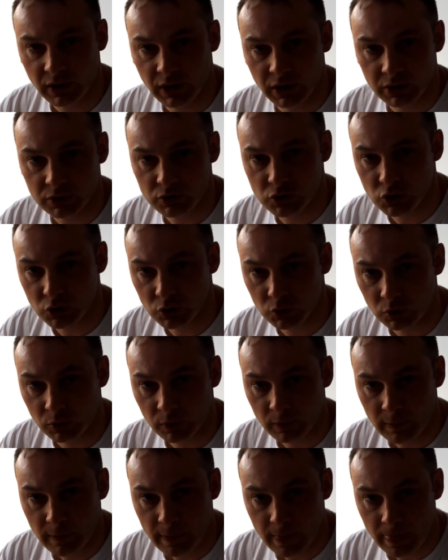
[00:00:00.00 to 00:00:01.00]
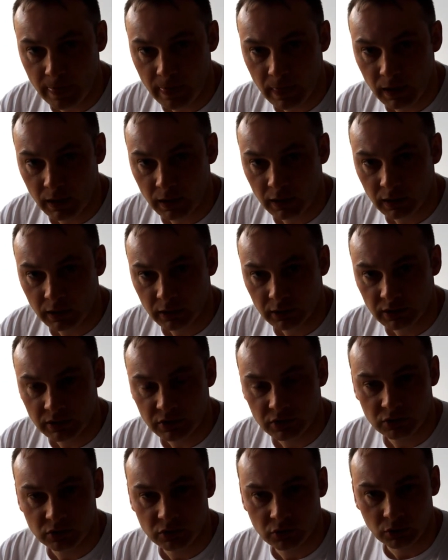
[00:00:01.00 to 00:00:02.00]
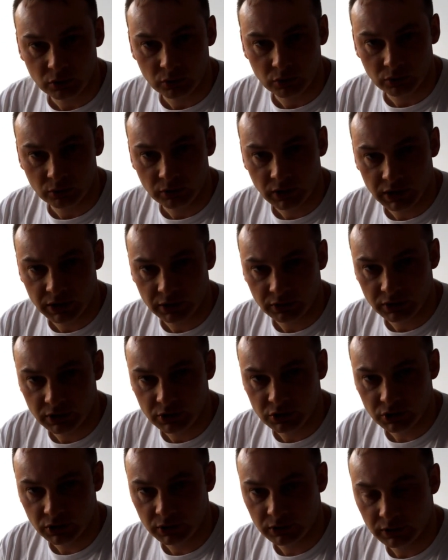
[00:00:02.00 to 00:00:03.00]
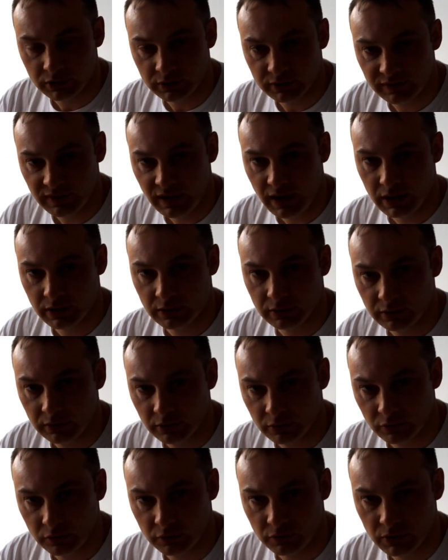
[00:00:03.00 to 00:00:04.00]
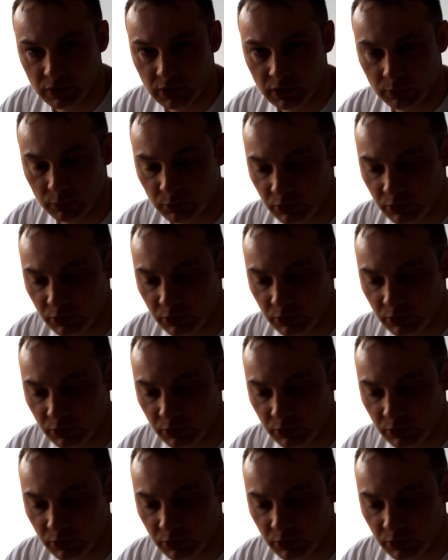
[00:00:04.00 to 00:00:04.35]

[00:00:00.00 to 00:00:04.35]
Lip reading: that are due. This is Regulation 10 of the